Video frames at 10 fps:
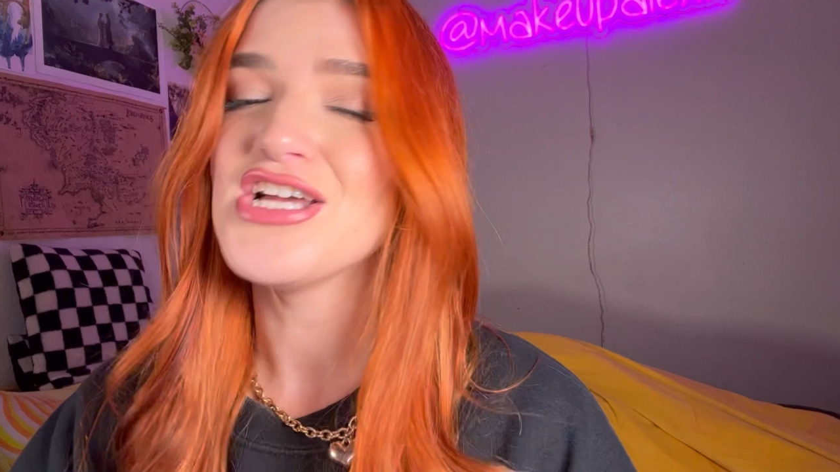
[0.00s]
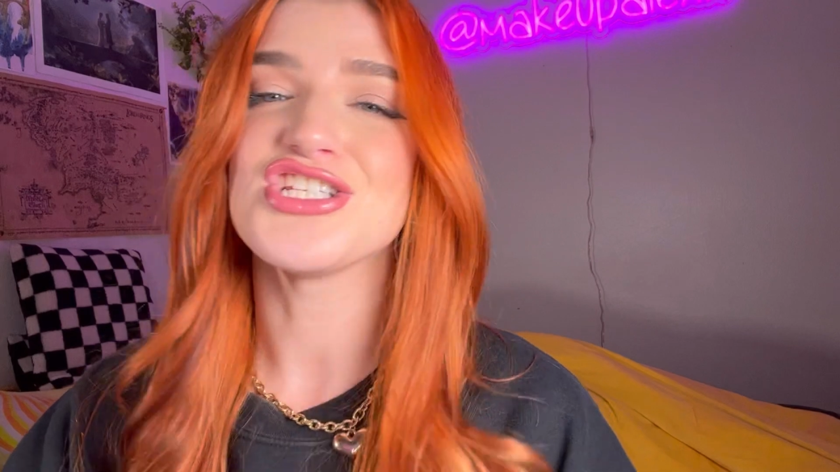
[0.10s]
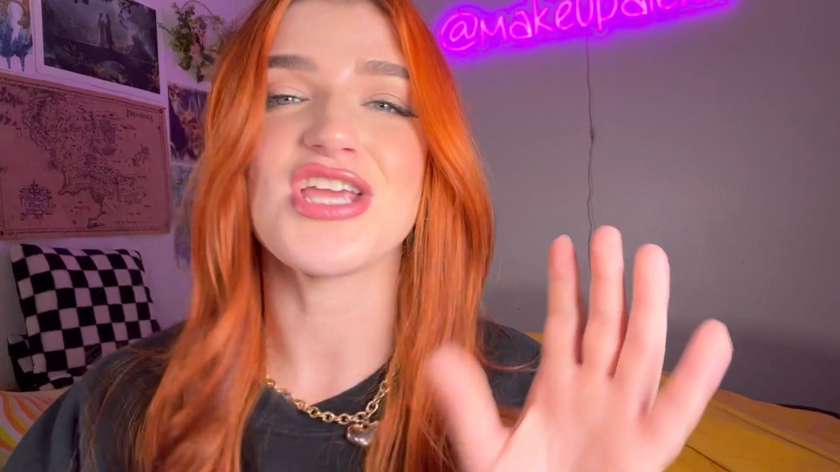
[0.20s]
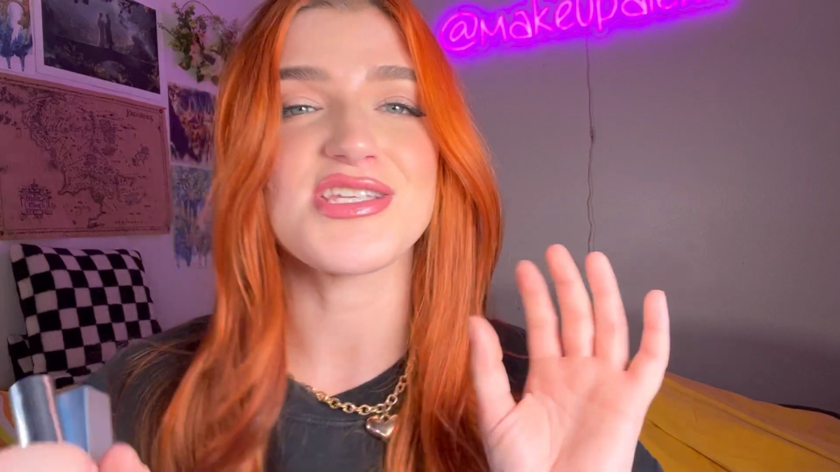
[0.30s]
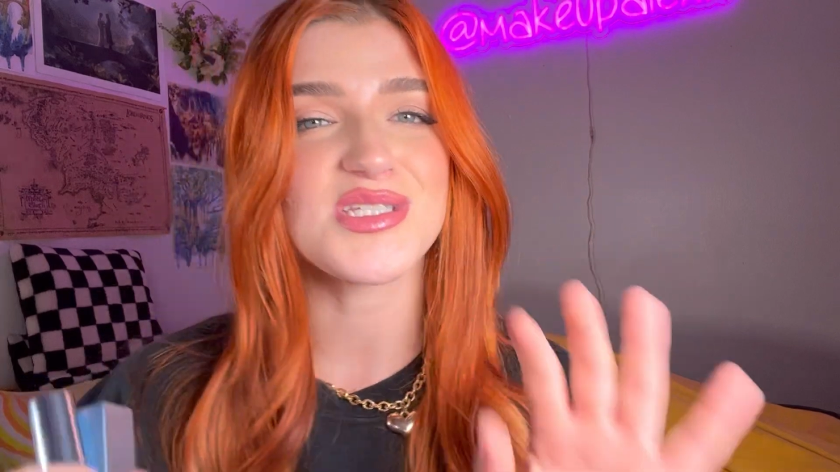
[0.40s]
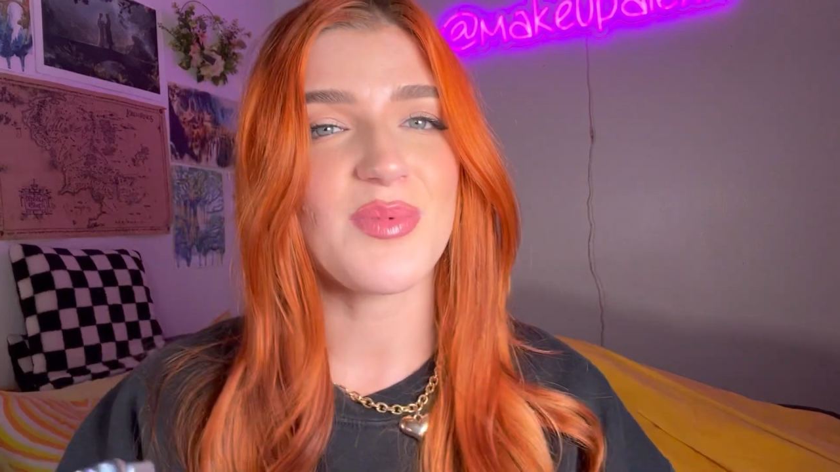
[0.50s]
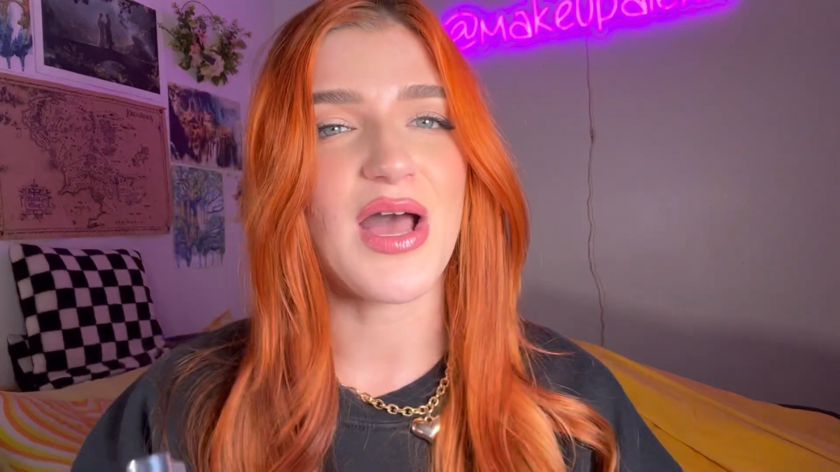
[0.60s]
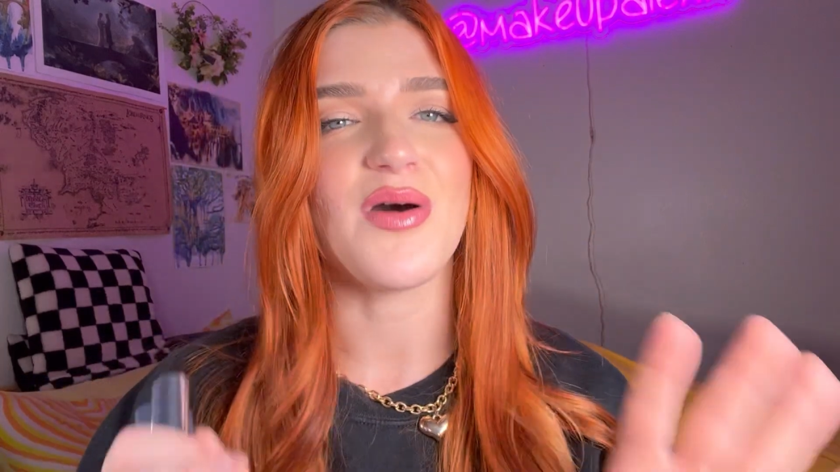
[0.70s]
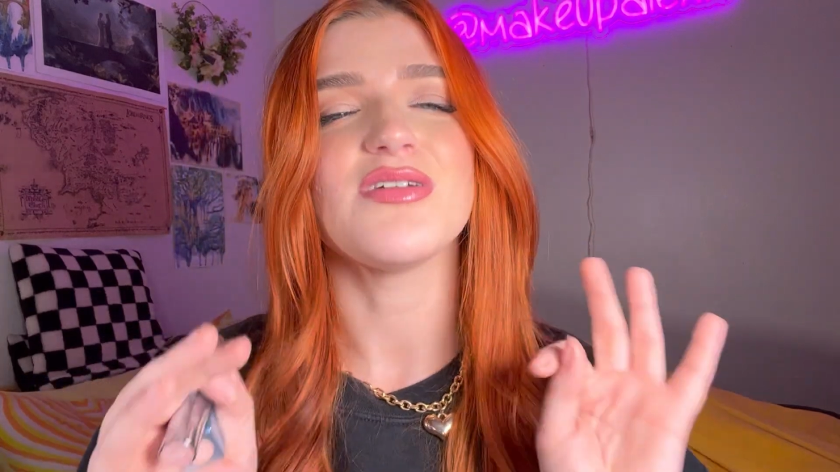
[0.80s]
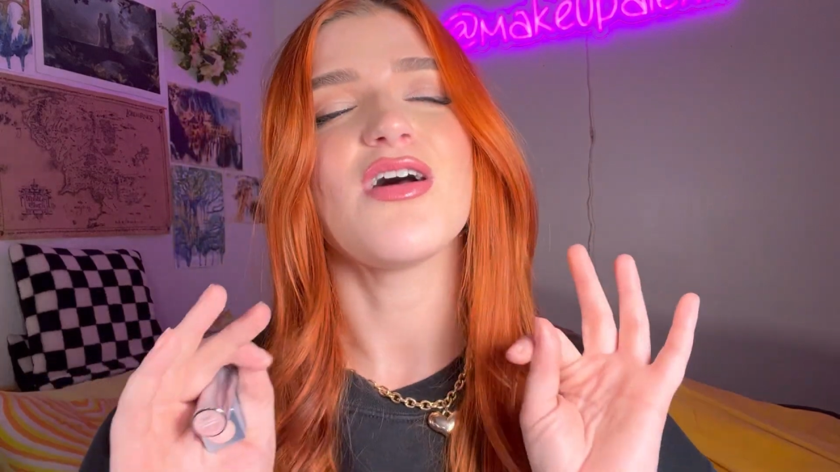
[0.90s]
Just
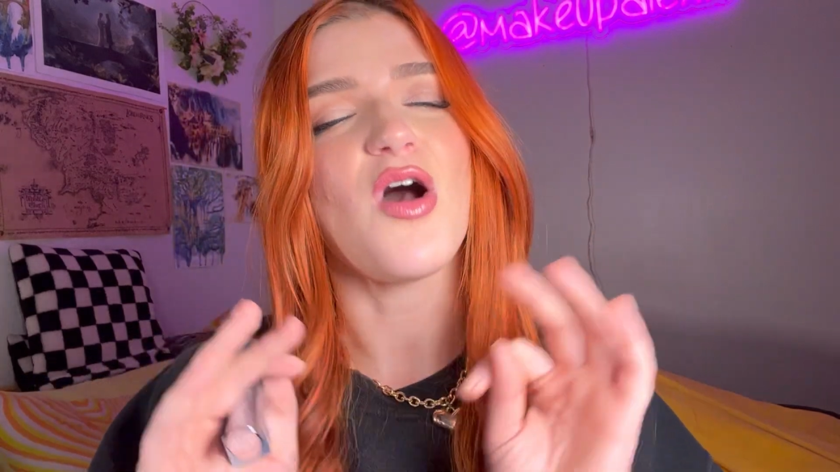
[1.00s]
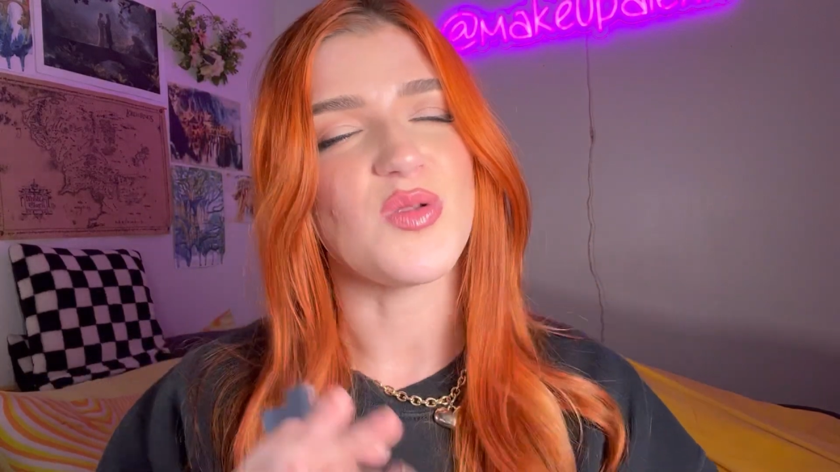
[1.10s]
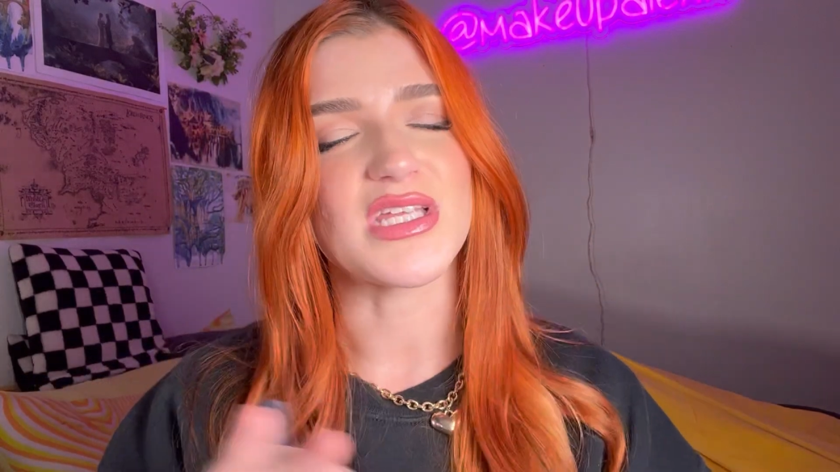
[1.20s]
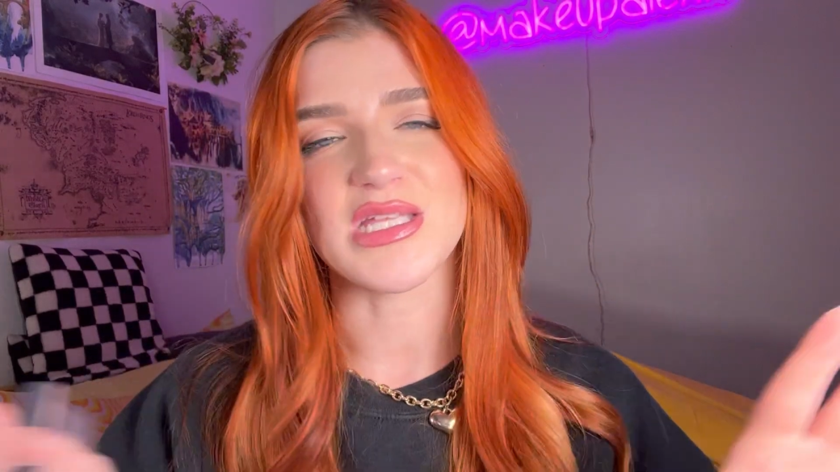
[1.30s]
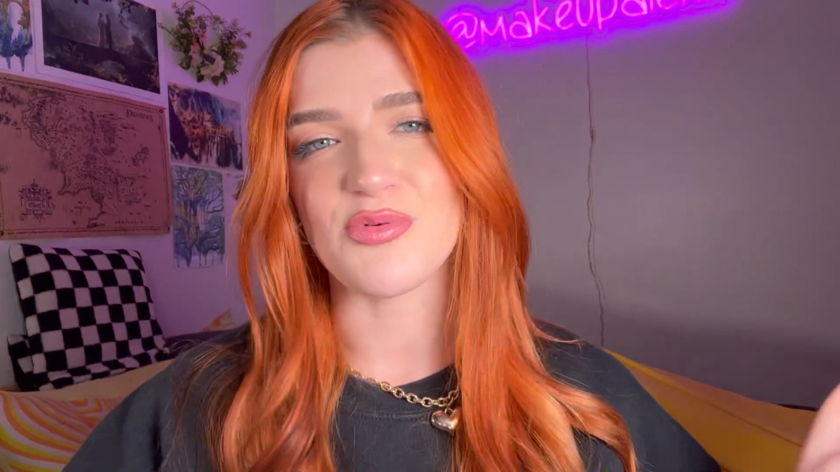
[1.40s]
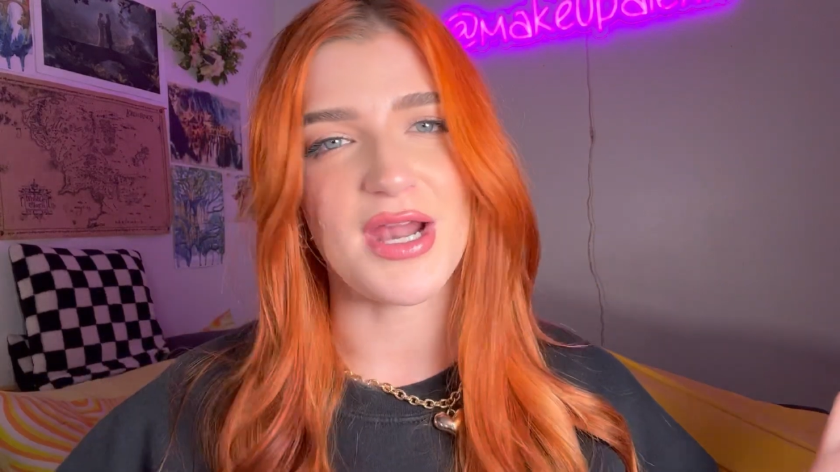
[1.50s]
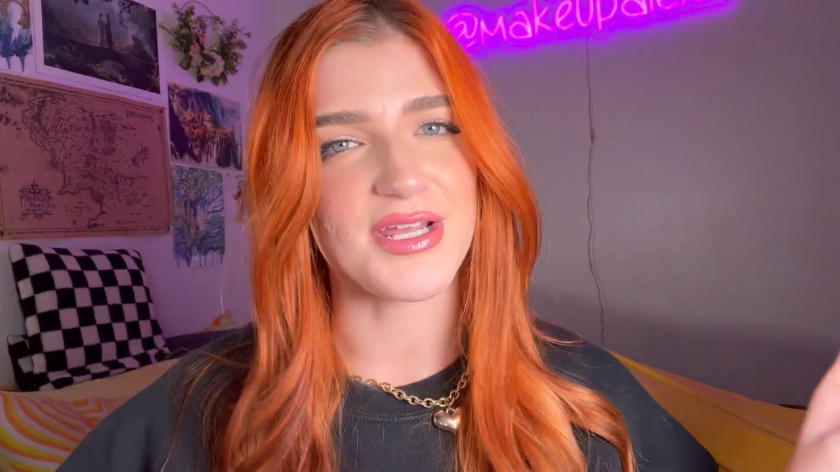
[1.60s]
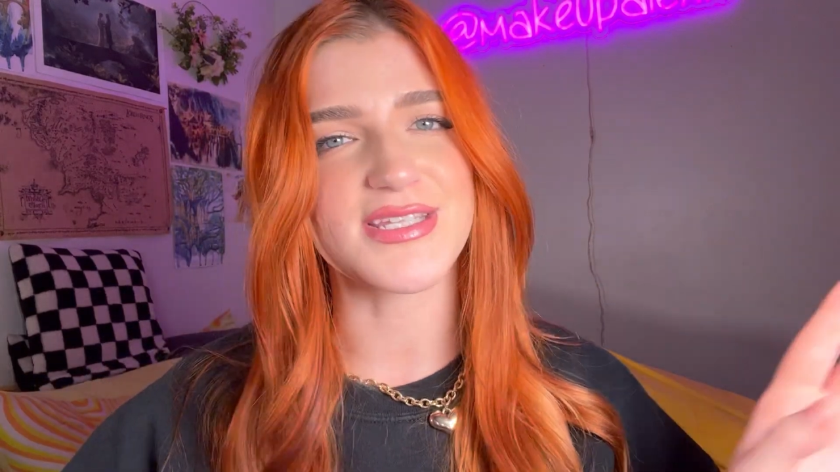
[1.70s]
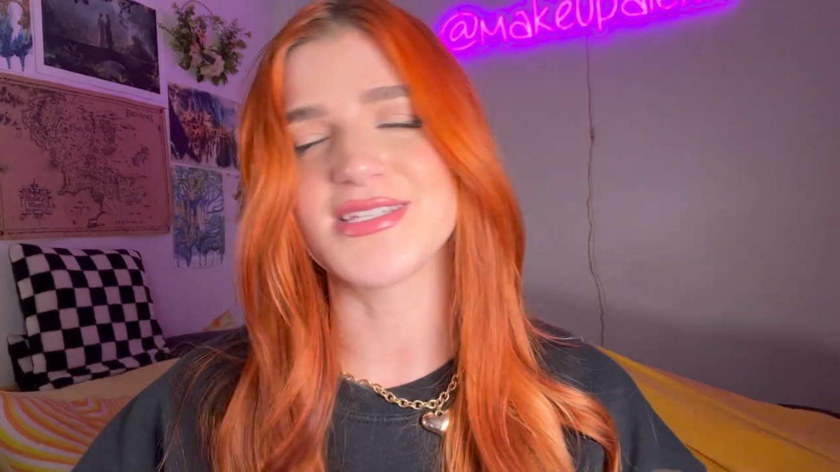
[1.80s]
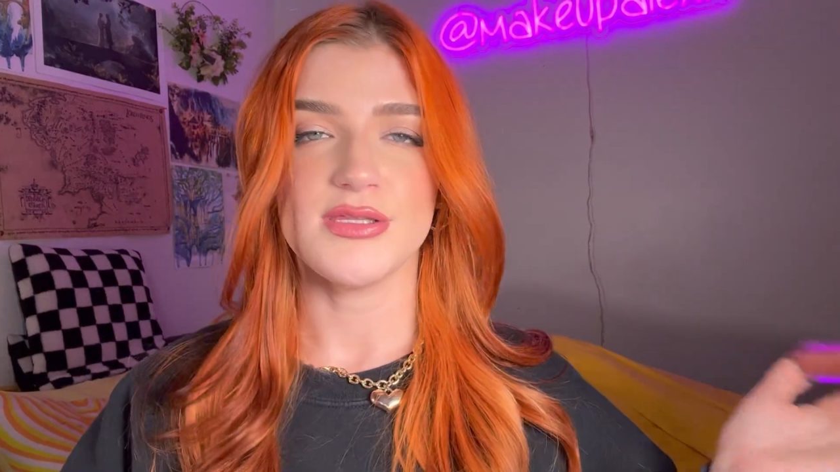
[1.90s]
about only lip products.